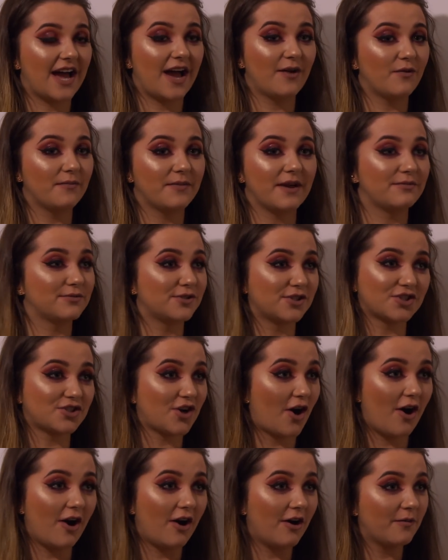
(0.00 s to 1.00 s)
I wouldn't be able to
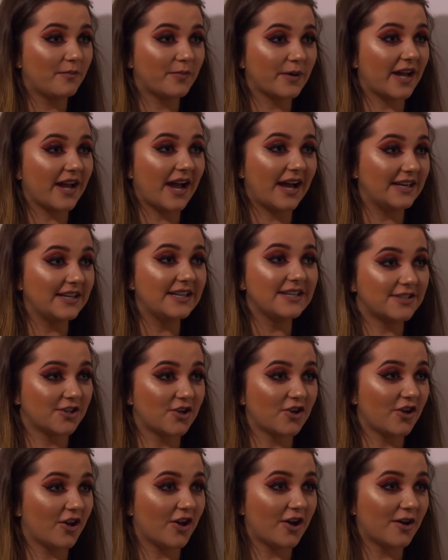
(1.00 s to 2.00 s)
stop. Like, I need a
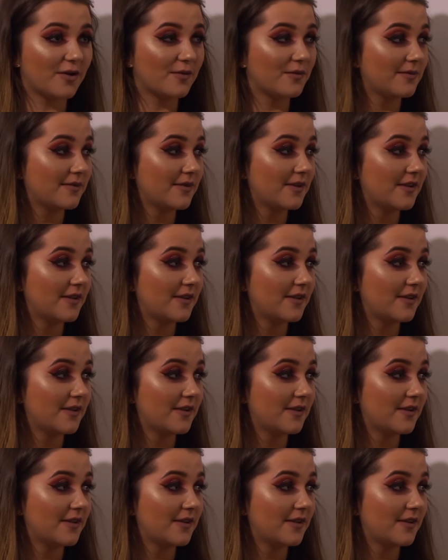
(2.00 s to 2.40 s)
girl.